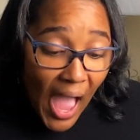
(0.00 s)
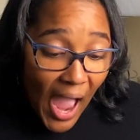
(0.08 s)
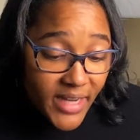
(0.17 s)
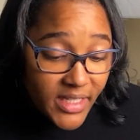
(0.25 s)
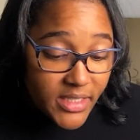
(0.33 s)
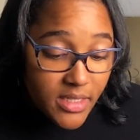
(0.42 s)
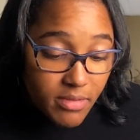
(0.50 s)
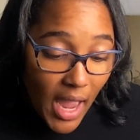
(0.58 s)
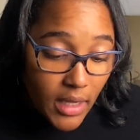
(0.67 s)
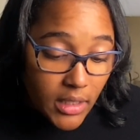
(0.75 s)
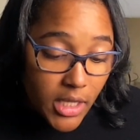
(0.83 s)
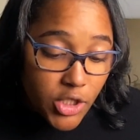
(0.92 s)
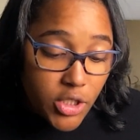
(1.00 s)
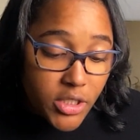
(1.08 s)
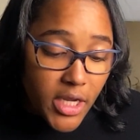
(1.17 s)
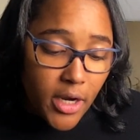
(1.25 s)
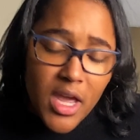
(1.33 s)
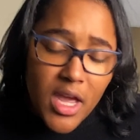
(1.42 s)
I did some calculations
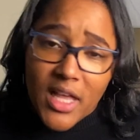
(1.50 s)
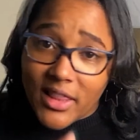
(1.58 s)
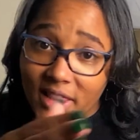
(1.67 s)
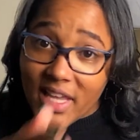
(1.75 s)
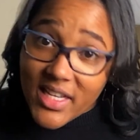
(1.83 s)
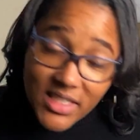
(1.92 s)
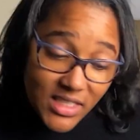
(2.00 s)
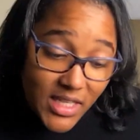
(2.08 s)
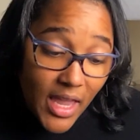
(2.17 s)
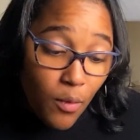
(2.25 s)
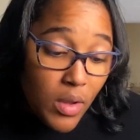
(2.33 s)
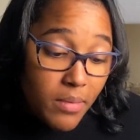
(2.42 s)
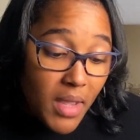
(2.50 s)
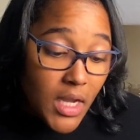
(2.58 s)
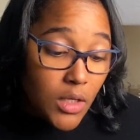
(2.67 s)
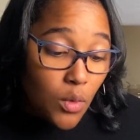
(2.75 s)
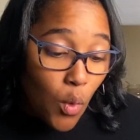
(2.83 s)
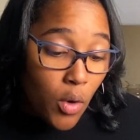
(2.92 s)
here. Let's say we make
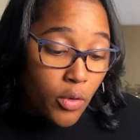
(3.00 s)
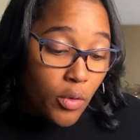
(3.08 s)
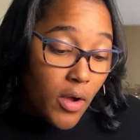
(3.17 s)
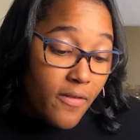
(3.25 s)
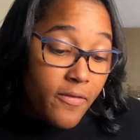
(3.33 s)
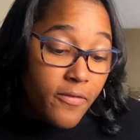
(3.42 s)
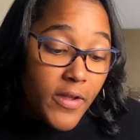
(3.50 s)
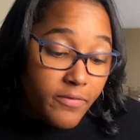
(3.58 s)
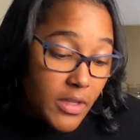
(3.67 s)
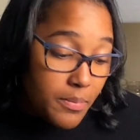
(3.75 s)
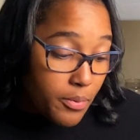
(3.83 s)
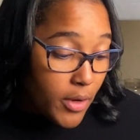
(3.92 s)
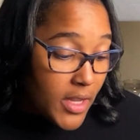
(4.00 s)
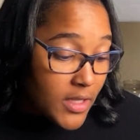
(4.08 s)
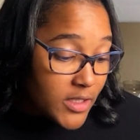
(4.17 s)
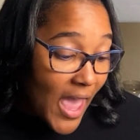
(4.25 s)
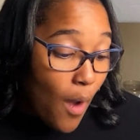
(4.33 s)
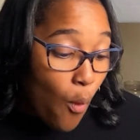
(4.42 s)
an order of 50
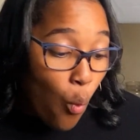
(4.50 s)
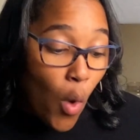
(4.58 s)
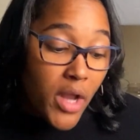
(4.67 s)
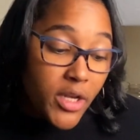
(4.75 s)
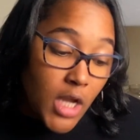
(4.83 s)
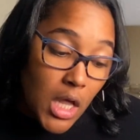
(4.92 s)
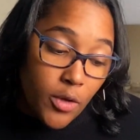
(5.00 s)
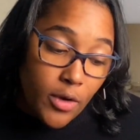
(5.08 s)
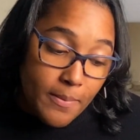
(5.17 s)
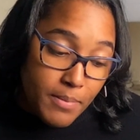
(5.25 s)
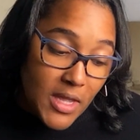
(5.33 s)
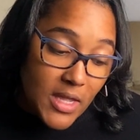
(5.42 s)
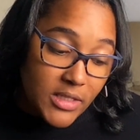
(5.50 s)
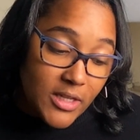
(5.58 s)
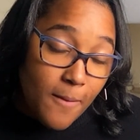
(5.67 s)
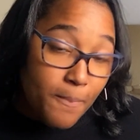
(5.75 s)
prints at $1 a piece.